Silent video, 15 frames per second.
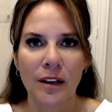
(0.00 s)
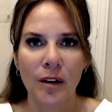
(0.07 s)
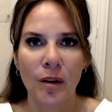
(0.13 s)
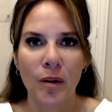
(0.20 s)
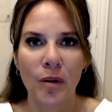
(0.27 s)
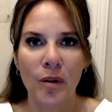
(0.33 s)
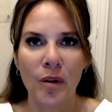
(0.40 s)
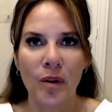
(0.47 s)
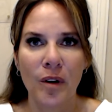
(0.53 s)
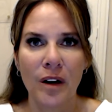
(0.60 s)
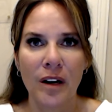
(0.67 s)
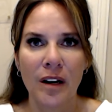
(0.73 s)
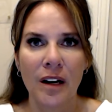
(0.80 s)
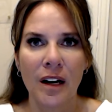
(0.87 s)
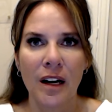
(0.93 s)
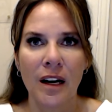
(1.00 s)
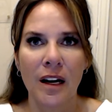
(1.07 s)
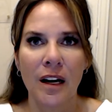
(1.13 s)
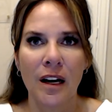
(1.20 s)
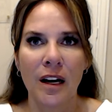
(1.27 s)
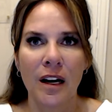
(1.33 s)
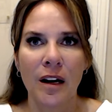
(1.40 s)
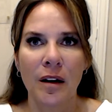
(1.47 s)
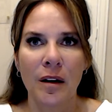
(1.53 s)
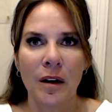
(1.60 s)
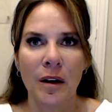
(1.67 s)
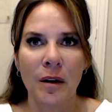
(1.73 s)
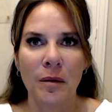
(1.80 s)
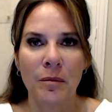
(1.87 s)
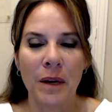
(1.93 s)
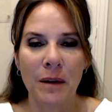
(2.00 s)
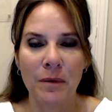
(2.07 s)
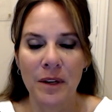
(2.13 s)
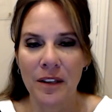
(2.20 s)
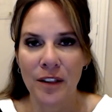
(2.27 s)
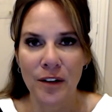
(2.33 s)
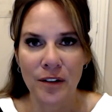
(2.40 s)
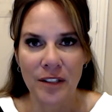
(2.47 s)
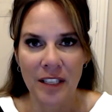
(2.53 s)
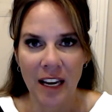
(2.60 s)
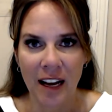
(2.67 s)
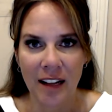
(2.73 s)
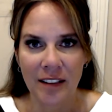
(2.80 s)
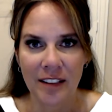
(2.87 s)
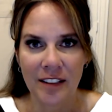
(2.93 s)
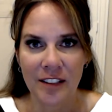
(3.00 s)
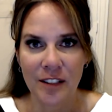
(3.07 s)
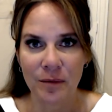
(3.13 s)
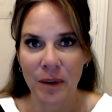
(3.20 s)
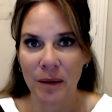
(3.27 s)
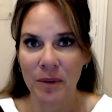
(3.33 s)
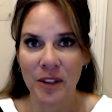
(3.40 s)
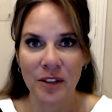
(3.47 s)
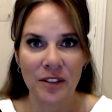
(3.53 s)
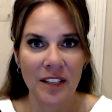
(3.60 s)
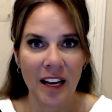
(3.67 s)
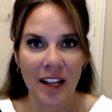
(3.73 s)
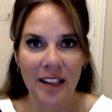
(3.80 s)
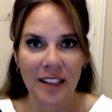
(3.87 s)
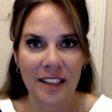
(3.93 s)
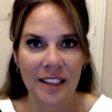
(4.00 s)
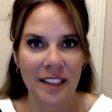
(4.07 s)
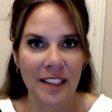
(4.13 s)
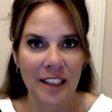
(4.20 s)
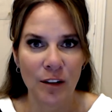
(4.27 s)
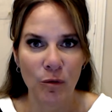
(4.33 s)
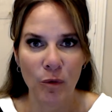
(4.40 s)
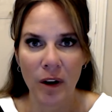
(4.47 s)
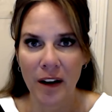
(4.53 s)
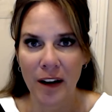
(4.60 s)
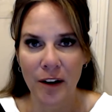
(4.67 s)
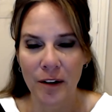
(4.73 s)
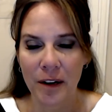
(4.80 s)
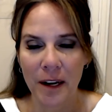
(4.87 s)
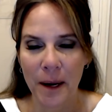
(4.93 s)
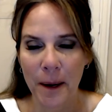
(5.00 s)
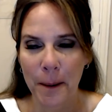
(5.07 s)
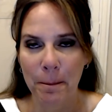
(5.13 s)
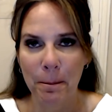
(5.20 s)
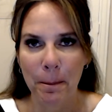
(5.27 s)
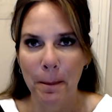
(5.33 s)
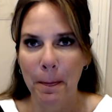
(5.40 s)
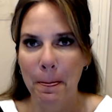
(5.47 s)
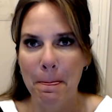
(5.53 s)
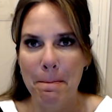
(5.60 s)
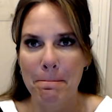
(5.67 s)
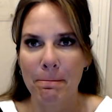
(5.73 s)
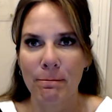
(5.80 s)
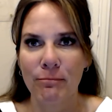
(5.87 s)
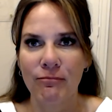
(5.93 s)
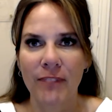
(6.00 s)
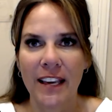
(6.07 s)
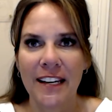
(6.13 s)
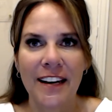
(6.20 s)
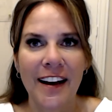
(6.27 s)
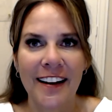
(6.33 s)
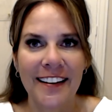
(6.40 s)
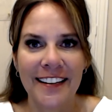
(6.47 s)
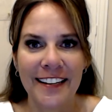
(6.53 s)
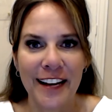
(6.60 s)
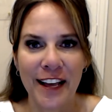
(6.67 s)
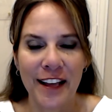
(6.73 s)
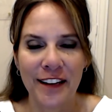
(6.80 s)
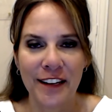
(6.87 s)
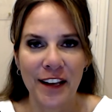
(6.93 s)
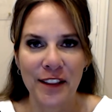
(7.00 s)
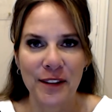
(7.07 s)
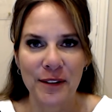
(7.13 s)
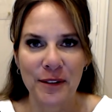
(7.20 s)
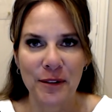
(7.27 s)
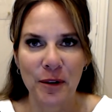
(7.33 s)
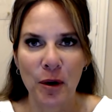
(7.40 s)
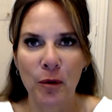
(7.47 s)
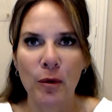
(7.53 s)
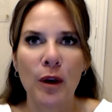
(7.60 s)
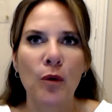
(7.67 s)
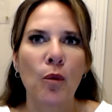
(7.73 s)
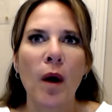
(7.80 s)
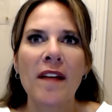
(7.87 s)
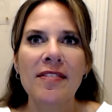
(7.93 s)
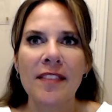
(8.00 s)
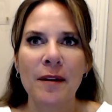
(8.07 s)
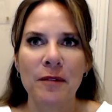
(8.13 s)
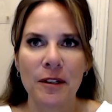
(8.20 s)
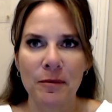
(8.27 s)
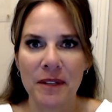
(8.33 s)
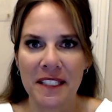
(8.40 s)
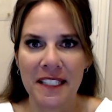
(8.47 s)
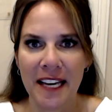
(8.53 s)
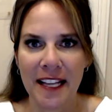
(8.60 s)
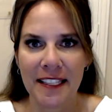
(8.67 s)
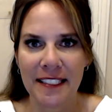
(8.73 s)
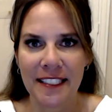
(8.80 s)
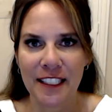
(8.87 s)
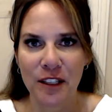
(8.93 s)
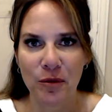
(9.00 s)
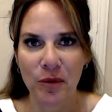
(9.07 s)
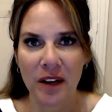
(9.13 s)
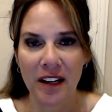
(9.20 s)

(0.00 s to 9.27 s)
or maybe their talents. Maybe they're talented in one area and not in another. Or we want them to be talented in one